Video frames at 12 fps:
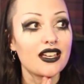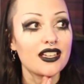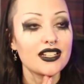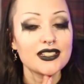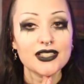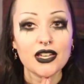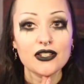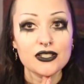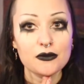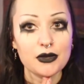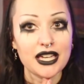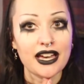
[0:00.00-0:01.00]
it is going to
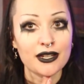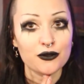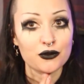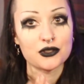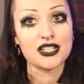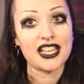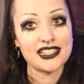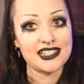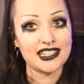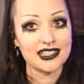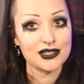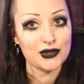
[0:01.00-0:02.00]
be out for
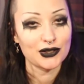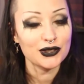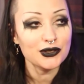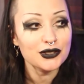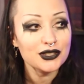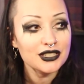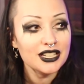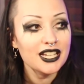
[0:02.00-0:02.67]
testing soon,